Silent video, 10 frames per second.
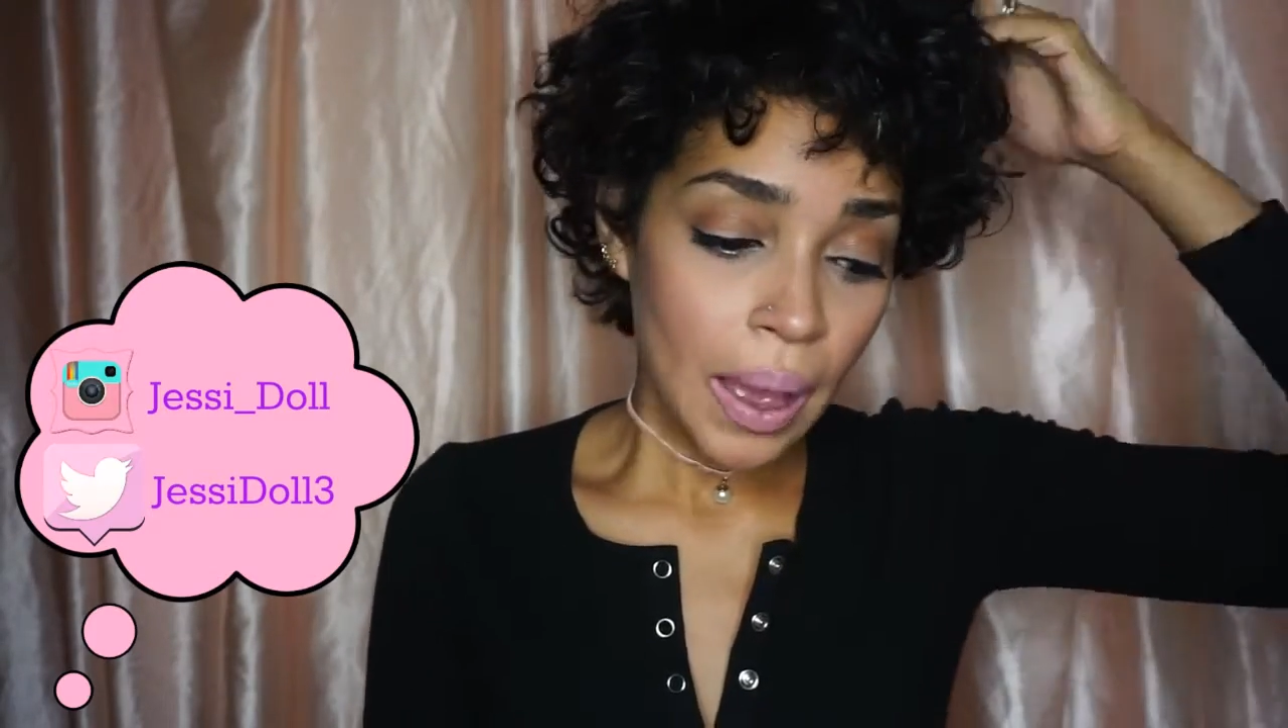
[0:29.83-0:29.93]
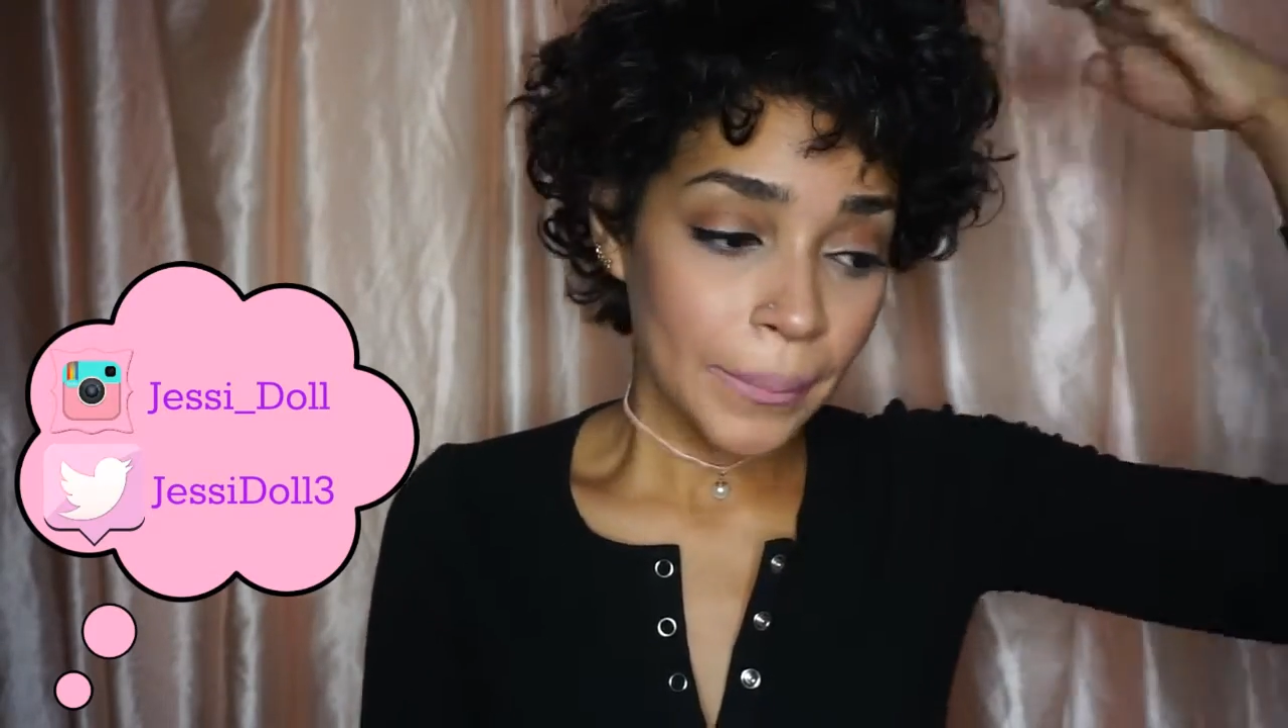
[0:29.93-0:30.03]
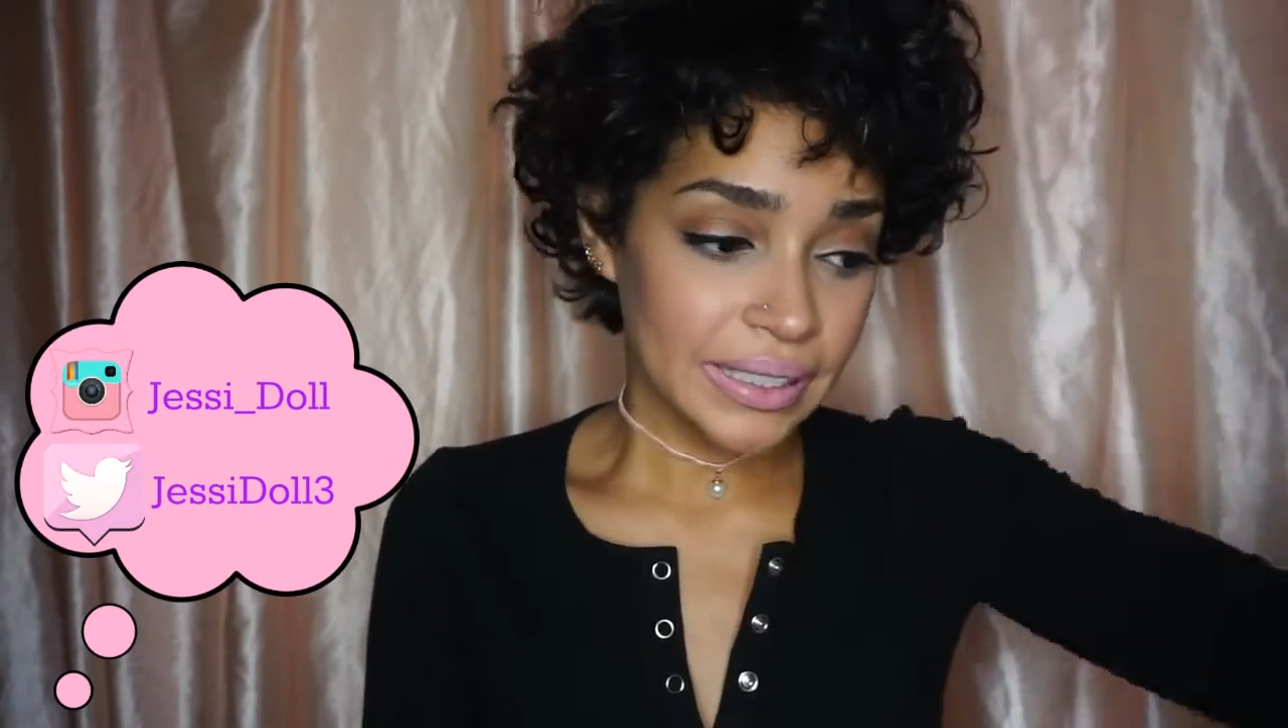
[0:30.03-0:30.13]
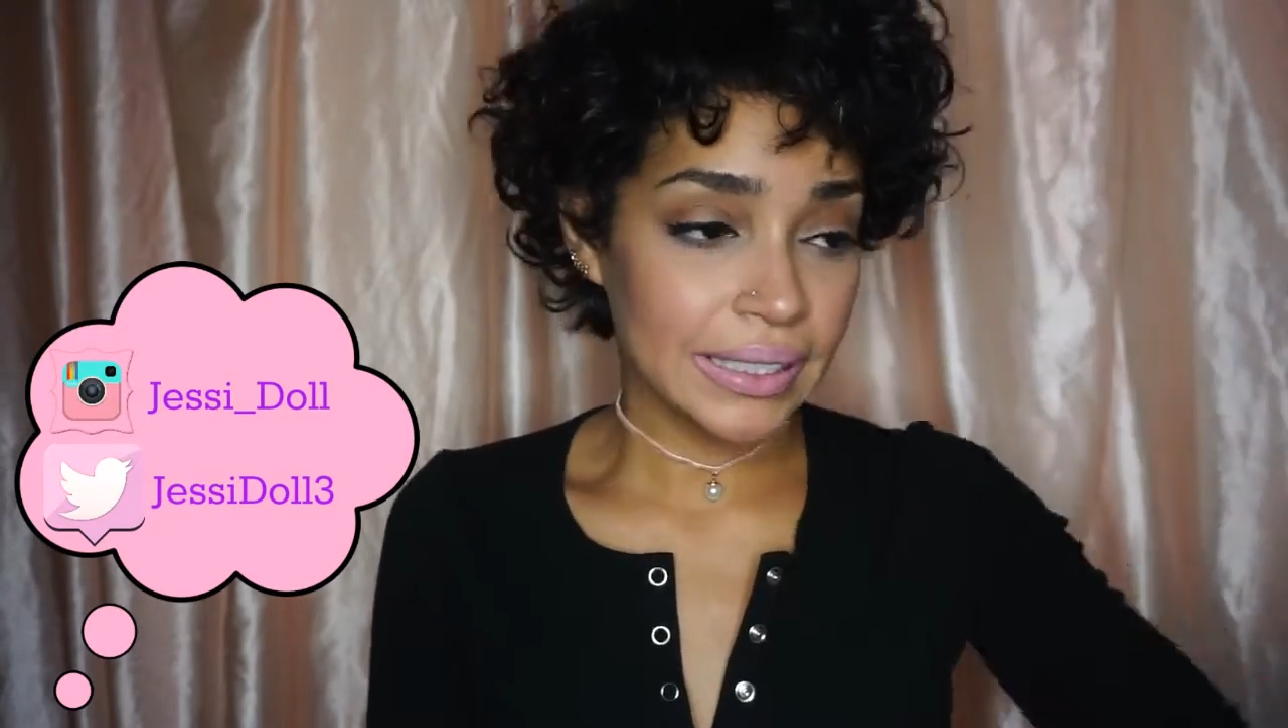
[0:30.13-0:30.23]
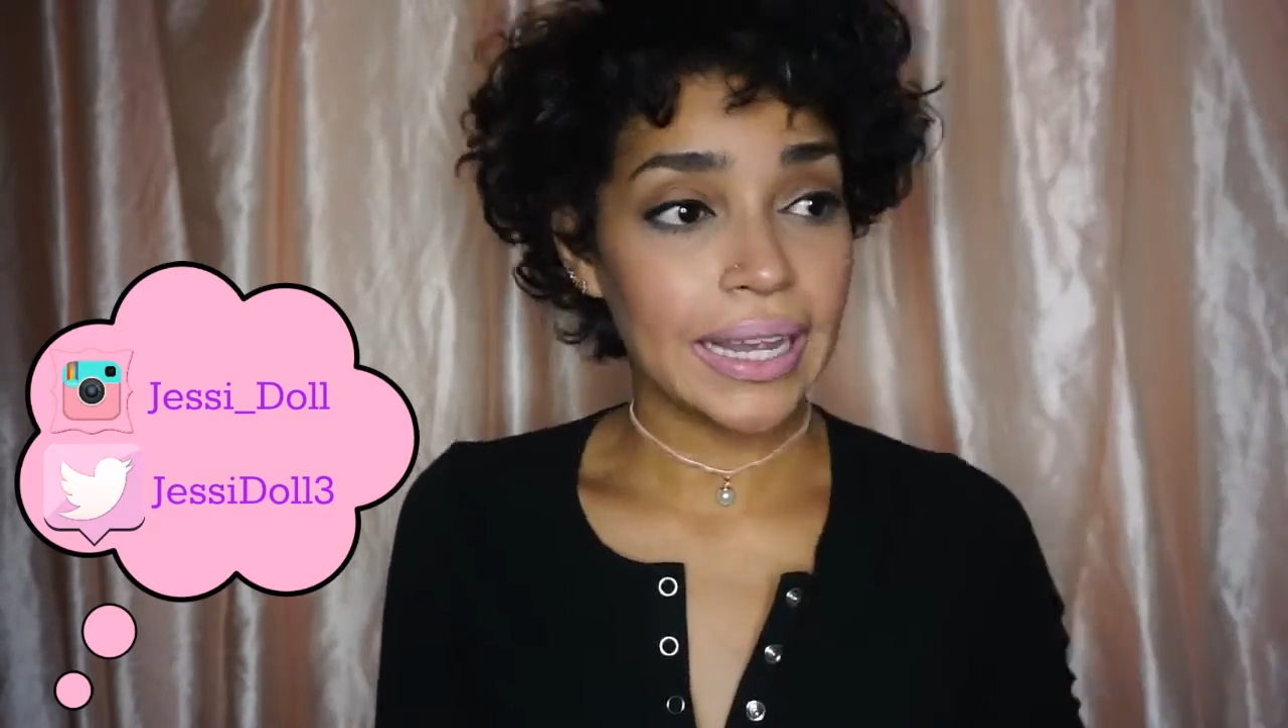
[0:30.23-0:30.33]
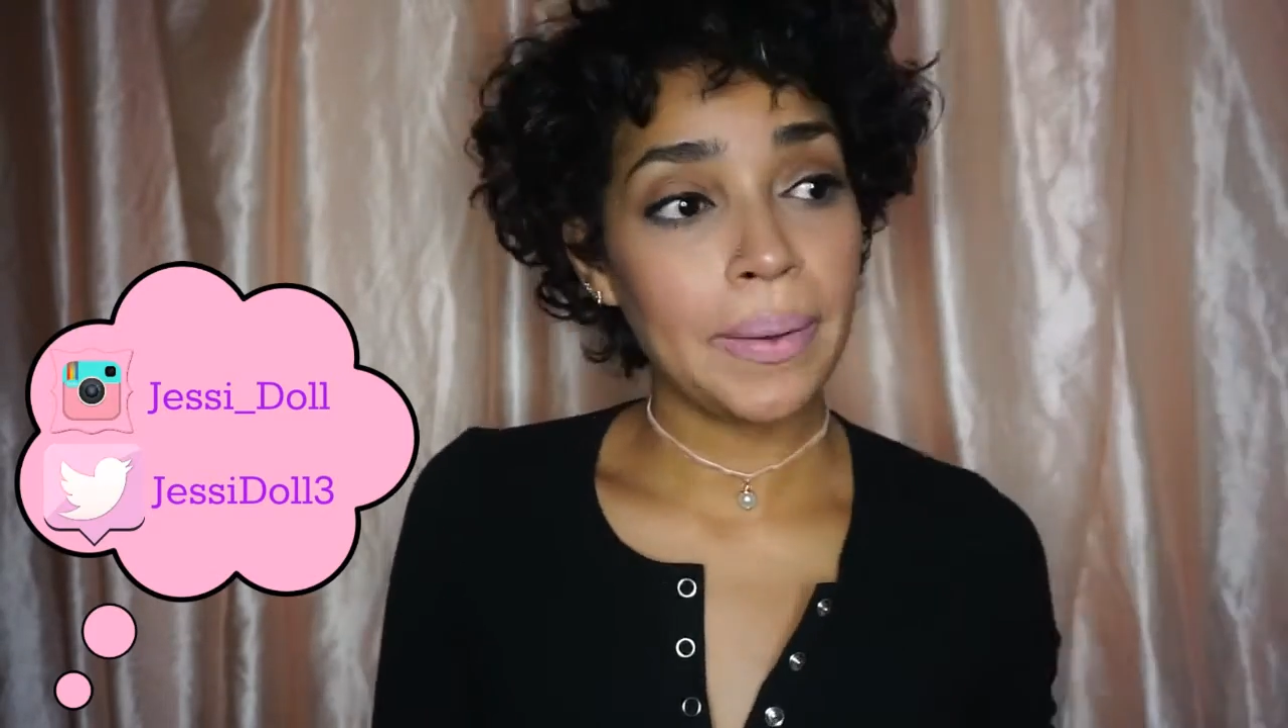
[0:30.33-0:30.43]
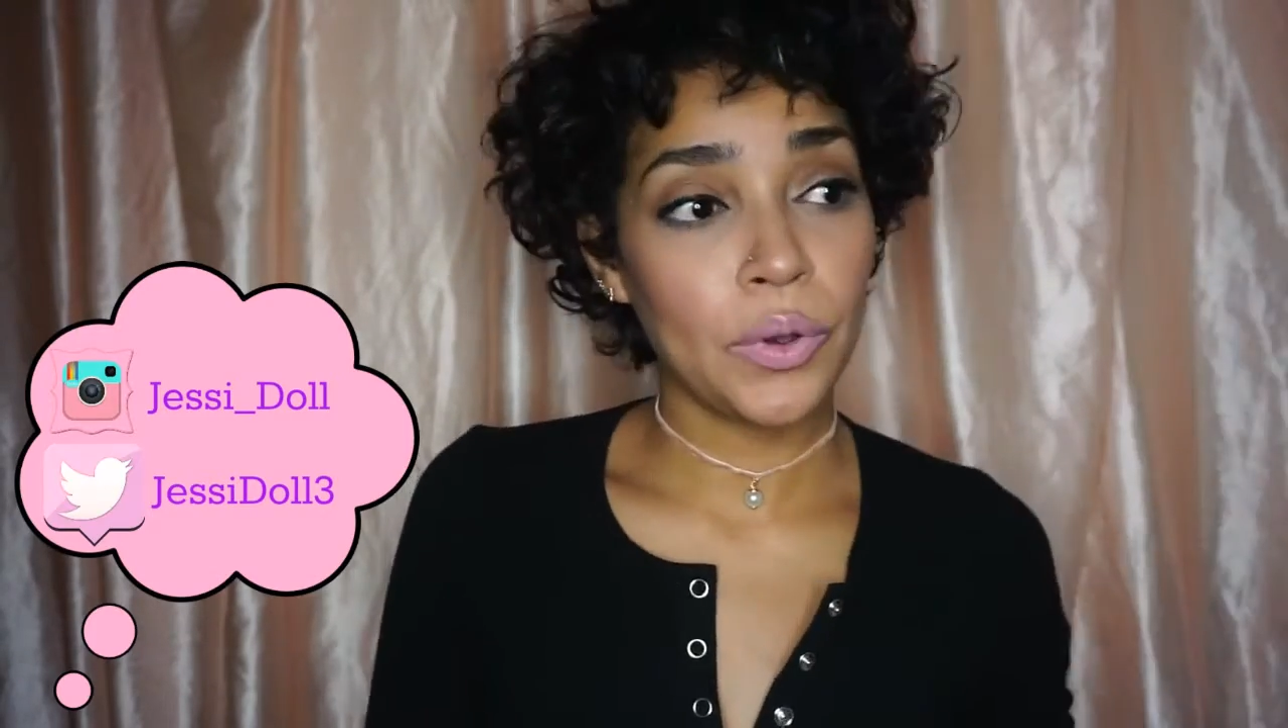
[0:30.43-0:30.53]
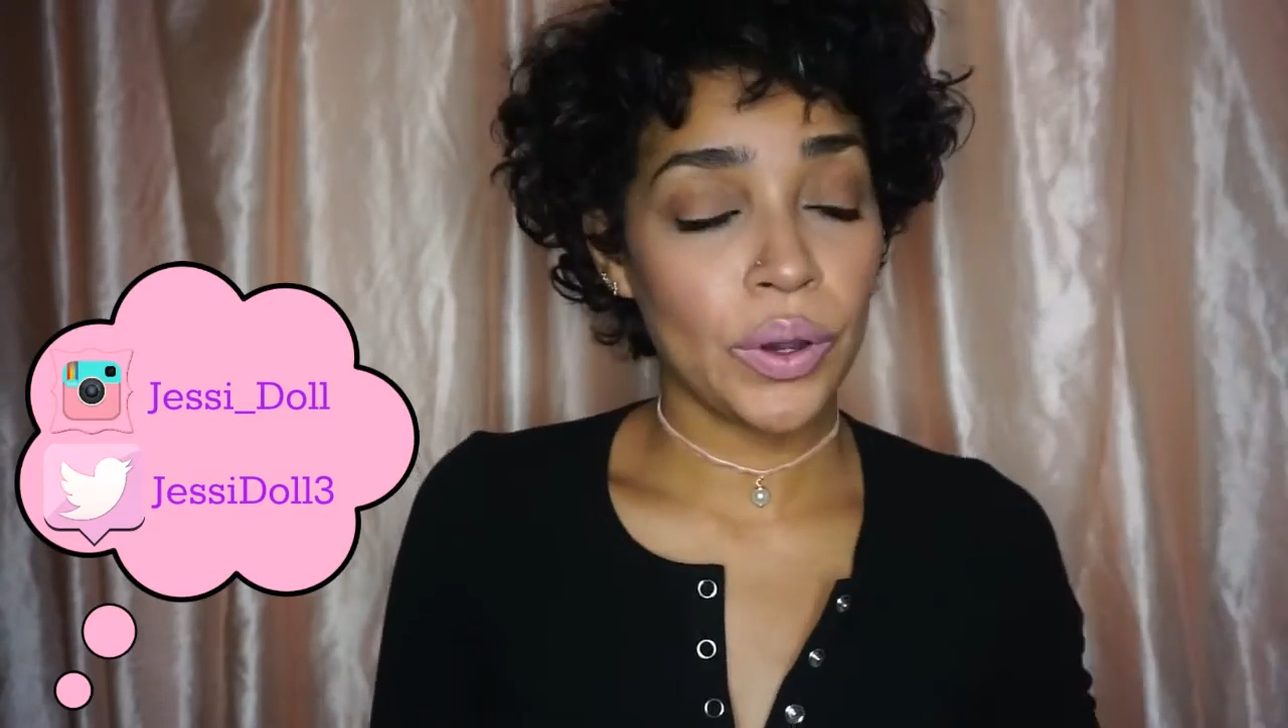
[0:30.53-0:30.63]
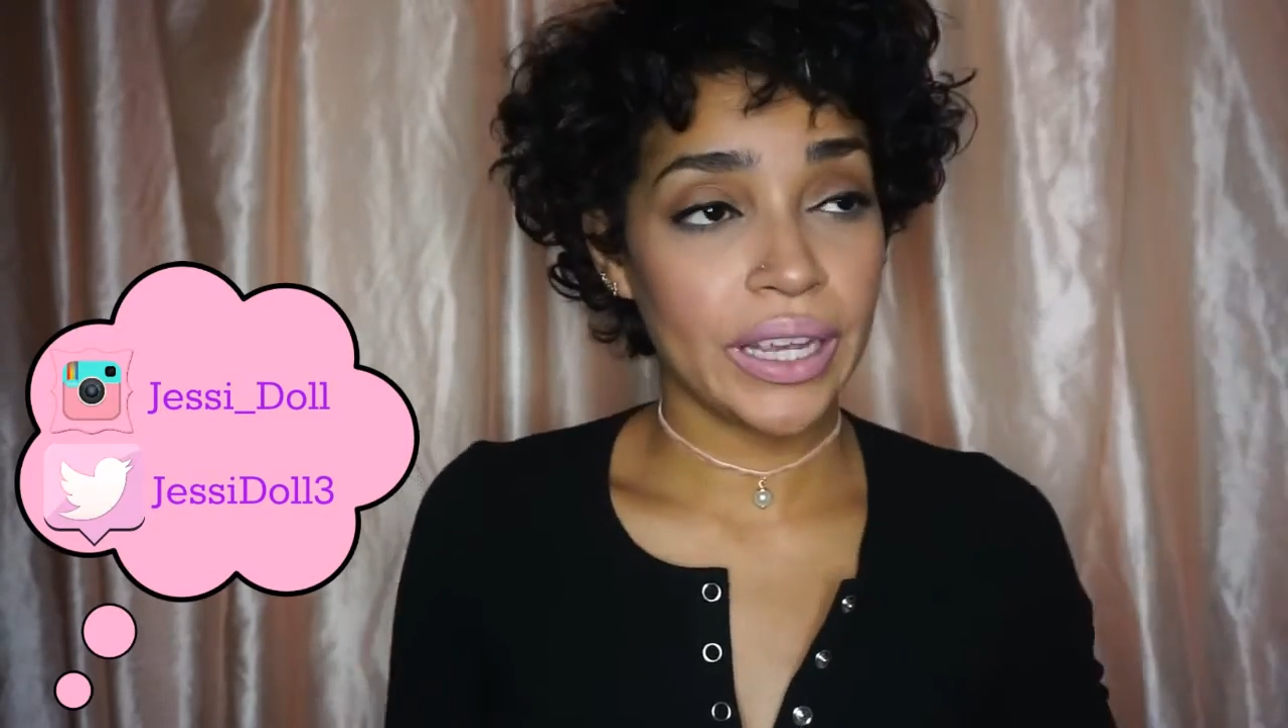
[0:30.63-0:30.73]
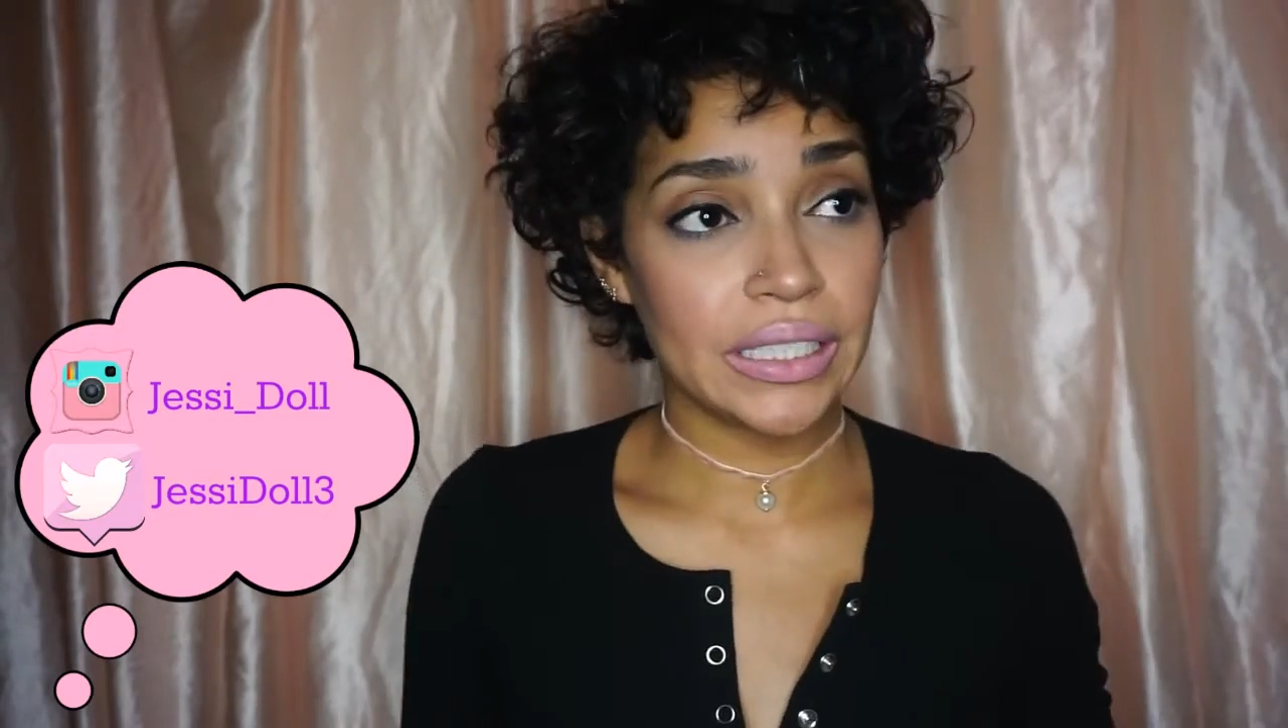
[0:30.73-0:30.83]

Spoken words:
But today I'm going